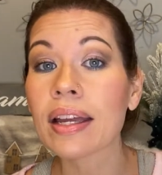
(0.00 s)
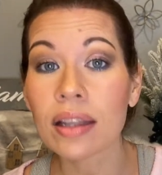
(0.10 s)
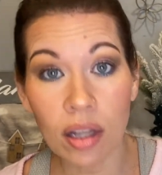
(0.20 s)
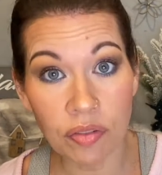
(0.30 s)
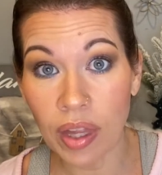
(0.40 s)

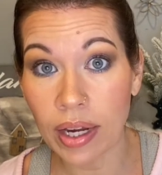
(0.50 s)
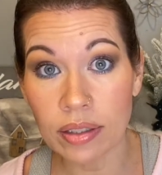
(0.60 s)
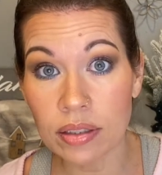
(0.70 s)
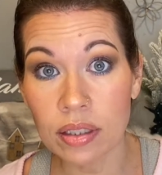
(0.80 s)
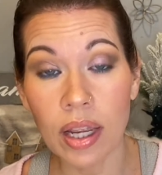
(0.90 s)
love
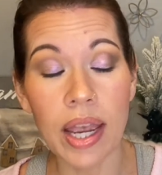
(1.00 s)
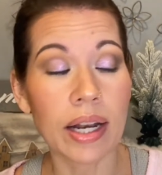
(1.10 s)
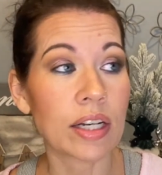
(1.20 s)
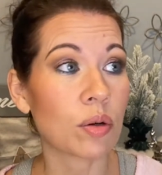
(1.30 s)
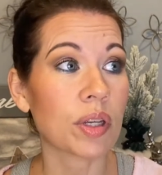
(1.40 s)
that, and I
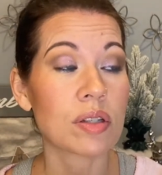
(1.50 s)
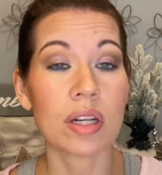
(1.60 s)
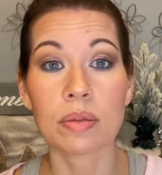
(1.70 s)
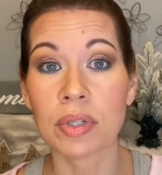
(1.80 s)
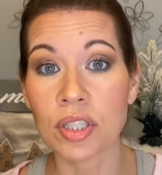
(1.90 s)
don't use it as
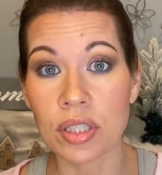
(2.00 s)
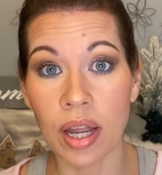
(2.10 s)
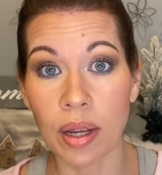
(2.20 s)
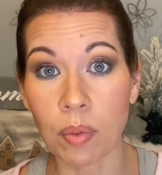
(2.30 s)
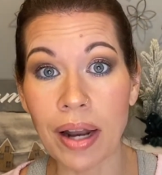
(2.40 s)
much as I
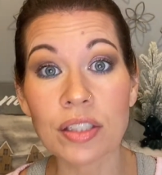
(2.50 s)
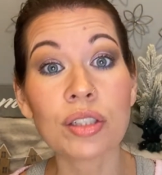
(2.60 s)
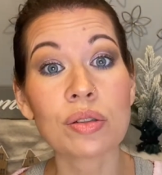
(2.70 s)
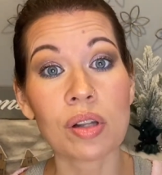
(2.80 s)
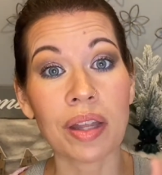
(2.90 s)
want to,
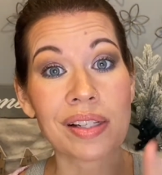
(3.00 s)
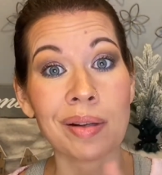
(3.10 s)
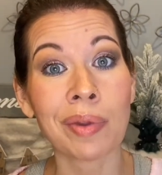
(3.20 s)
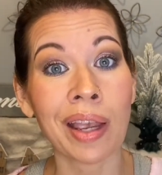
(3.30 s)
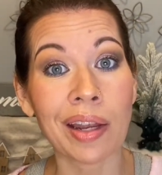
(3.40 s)
so that's
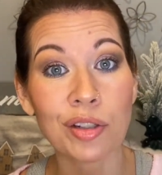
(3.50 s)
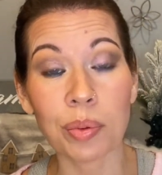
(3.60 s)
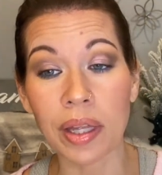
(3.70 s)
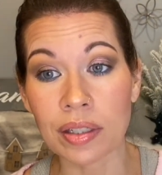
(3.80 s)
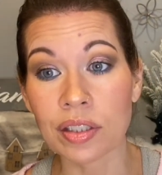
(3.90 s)
something I do
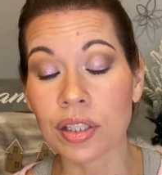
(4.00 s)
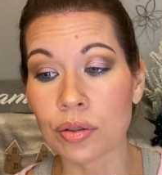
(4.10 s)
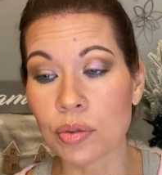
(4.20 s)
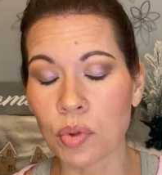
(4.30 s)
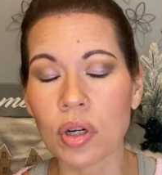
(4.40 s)
plan to use
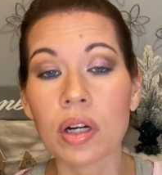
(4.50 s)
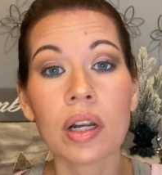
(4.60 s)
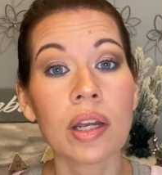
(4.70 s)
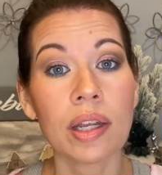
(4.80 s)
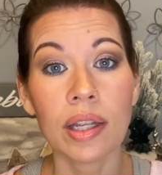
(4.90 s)
more
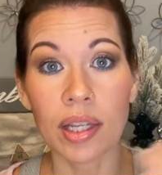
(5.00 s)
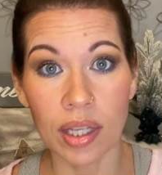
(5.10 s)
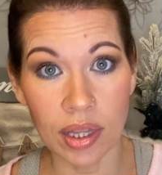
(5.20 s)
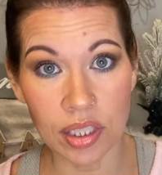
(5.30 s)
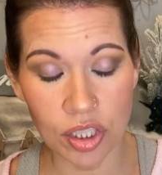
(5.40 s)
in
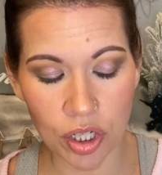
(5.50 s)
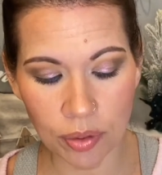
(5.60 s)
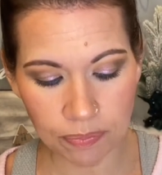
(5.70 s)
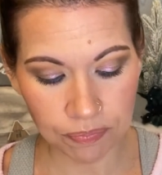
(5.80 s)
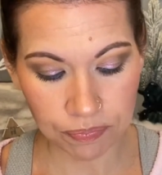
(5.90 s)
this year.
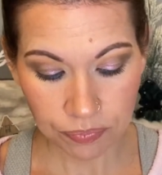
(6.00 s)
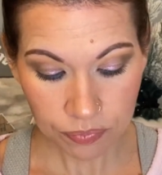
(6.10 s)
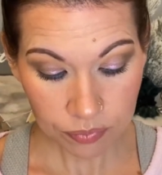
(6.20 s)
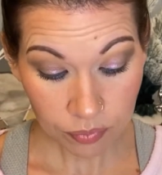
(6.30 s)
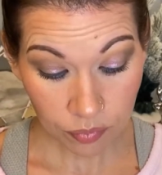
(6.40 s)

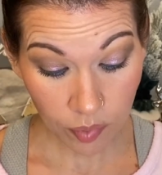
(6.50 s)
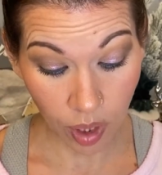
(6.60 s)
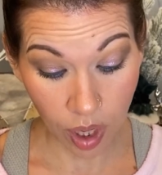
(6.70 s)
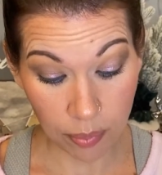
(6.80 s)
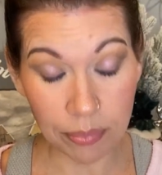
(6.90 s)

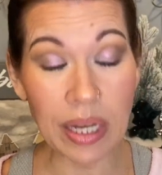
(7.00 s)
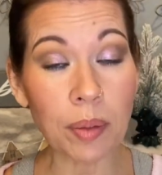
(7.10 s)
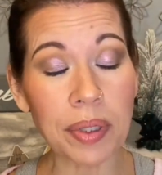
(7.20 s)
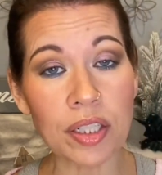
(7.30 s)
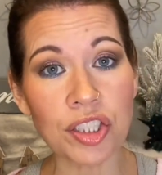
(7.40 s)
Makeup
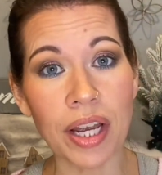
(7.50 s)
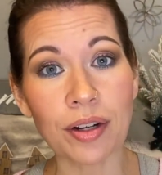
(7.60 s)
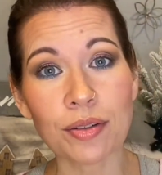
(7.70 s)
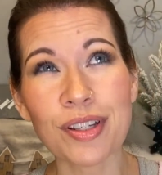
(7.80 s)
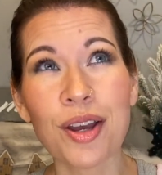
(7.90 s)
Geek
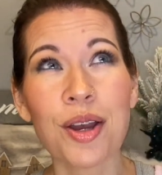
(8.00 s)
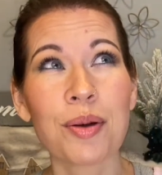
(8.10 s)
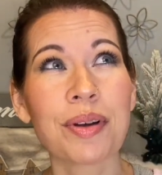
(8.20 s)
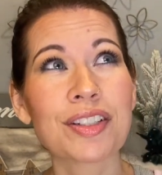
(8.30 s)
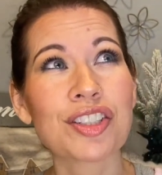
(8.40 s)
shadows,
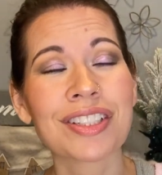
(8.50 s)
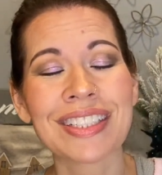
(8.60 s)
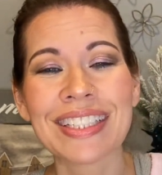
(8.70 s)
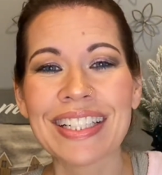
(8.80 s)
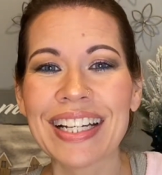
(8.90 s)
which
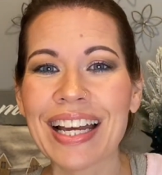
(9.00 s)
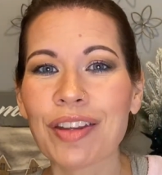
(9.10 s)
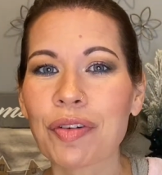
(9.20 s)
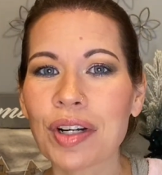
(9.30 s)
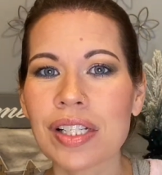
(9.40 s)
the
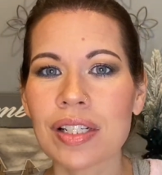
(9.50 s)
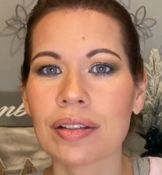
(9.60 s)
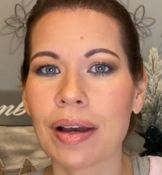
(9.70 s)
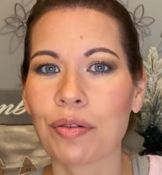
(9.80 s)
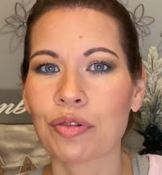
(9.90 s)
verdict's still
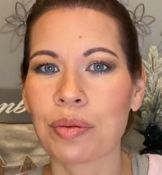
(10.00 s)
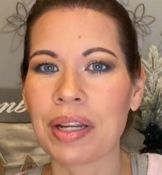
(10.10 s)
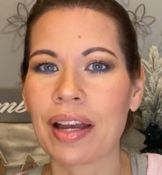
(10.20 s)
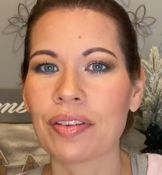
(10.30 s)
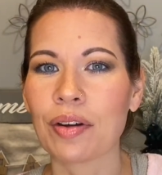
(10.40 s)
out for me
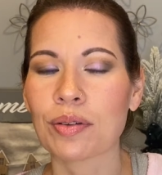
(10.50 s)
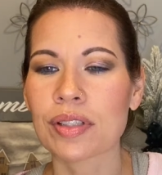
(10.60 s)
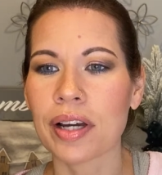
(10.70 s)
on those.